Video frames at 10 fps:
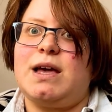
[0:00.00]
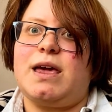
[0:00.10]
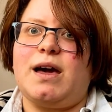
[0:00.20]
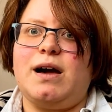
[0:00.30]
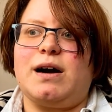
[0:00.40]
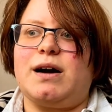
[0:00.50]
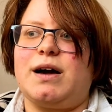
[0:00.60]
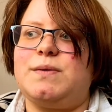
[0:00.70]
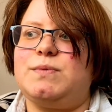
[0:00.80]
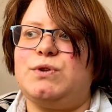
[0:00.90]
yeah,
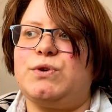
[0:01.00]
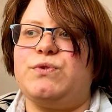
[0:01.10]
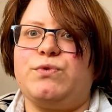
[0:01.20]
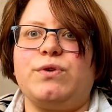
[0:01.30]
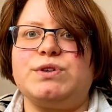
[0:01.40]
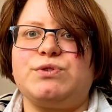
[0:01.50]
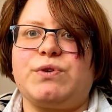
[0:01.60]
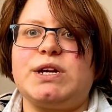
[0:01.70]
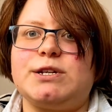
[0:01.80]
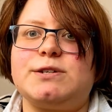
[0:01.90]
I'm looking forward to
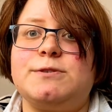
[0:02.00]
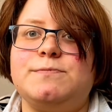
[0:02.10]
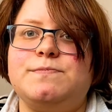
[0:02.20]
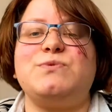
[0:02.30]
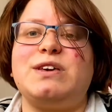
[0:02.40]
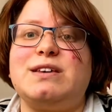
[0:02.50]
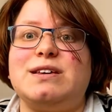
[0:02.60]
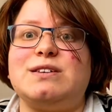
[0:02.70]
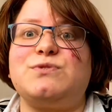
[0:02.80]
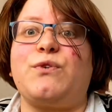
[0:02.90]
read it. The thing
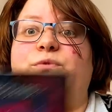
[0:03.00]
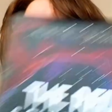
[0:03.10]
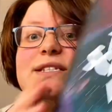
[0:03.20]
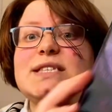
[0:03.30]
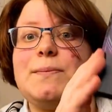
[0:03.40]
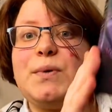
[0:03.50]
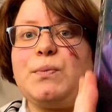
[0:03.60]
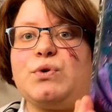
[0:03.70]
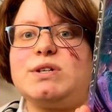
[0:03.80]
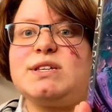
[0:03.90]
is from the December
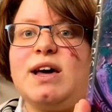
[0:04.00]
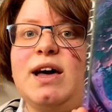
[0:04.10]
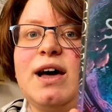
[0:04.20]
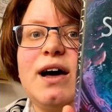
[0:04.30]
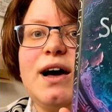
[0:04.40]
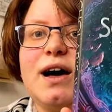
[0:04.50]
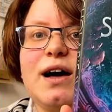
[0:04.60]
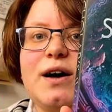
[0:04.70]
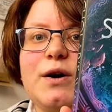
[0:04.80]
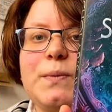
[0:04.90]
books
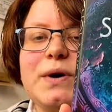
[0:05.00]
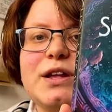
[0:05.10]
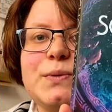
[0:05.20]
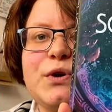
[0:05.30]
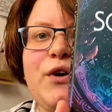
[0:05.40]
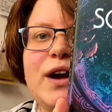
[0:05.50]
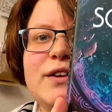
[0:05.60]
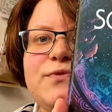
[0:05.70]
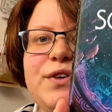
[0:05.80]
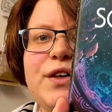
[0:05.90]
by Illuminate,
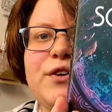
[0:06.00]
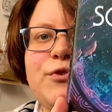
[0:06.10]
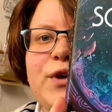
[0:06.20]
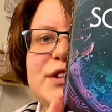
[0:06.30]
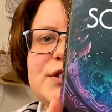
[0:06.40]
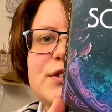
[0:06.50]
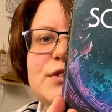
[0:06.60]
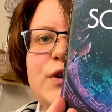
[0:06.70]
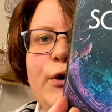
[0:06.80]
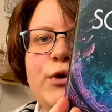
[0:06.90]
The Red
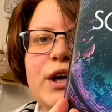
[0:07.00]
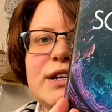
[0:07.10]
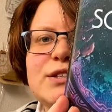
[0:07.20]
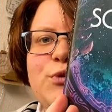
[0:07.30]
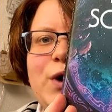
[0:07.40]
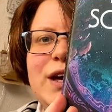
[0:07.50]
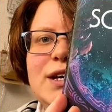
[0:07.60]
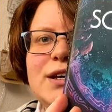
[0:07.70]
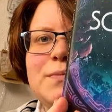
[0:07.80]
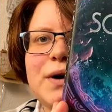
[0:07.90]
Scholar's
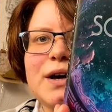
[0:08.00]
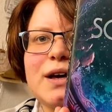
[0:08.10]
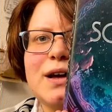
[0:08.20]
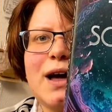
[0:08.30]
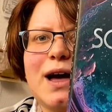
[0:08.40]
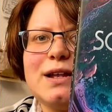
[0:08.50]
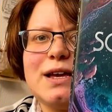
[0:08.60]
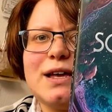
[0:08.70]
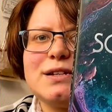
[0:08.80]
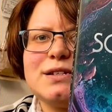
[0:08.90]
Wake by
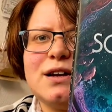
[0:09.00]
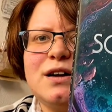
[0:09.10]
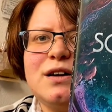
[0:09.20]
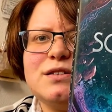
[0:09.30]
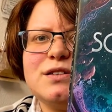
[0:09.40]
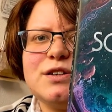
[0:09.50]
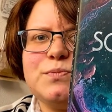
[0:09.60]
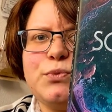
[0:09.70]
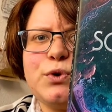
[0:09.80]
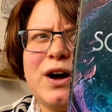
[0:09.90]
Aliette de
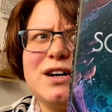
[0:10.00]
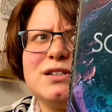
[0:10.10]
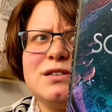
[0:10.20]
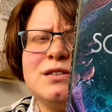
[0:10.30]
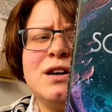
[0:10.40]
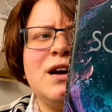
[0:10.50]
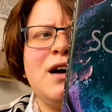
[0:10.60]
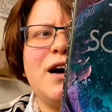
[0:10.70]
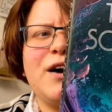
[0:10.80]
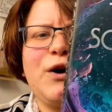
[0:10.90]
Bodard.
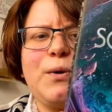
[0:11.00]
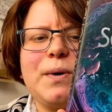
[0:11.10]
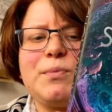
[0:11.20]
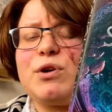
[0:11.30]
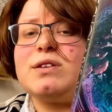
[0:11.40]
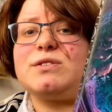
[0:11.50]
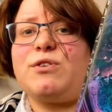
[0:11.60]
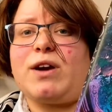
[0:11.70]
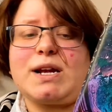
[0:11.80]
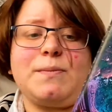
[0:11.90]
I hope I pronounce it
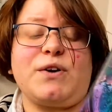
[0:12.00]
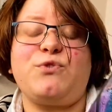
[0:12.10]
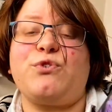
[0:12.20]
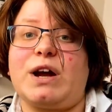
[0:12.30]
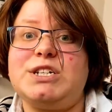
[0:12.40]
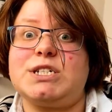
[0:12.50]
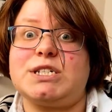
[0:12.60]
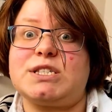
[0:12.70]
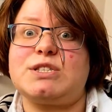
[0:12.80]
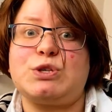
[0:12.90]
correctly. My French
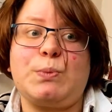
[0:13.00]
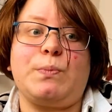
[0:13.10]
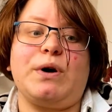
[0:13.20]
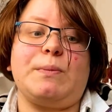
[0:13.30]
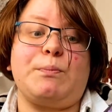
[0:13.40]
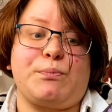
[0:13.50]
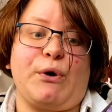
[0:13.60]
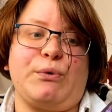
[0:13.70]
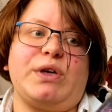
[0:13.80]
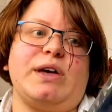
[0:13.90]
is super
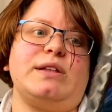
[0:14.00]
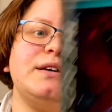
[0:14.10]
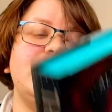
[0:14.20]
broken,